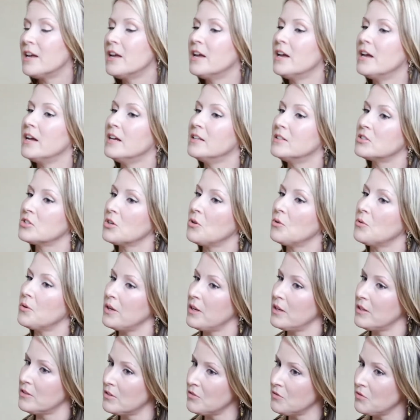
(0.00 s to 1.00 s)
And so
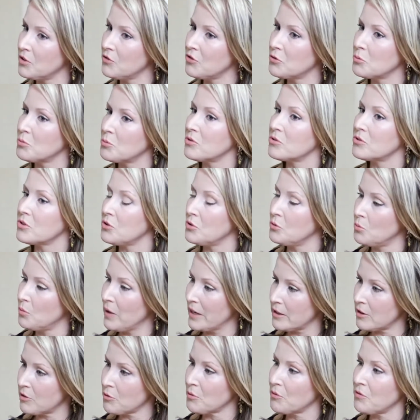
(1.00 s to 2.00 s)
individuals who
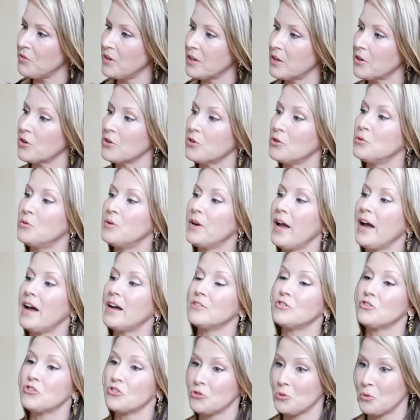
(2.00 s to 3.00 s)
went through FINGER who
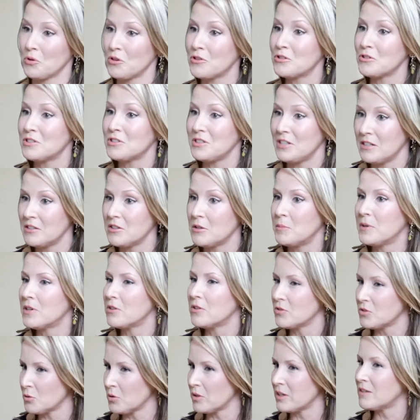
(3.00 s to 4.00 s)
had shorter
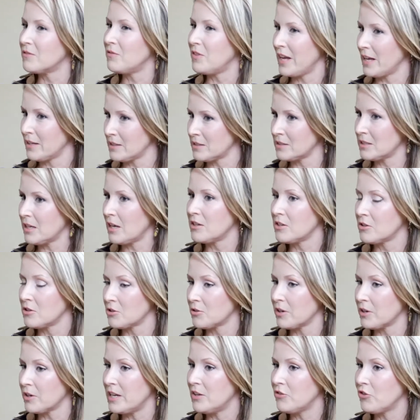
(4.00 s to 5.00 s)
telomeres or advanced cellular
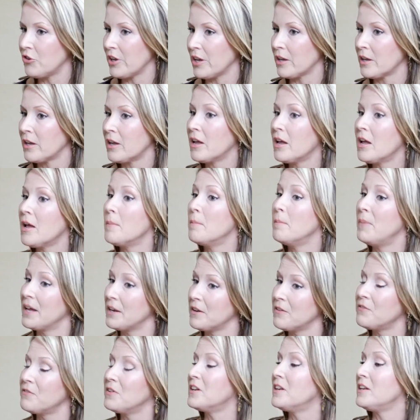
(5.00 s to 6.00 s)
aging
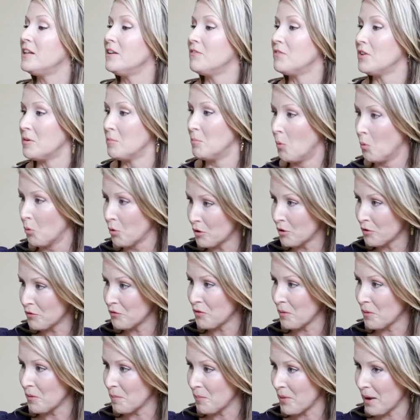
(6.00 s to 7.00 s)
benefited even more
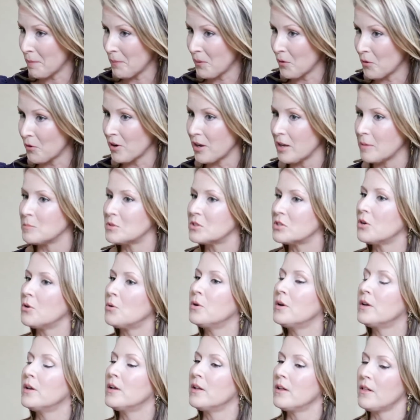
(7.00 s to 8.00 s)
from that program. So
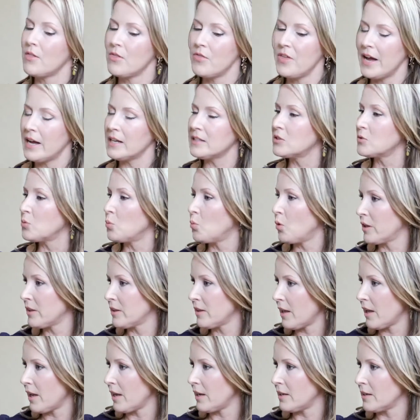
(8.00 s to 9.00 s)
that's one
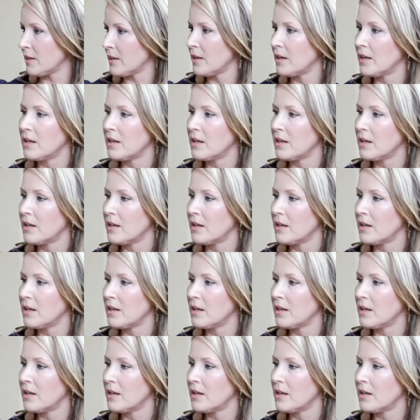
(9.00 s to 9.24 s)
line.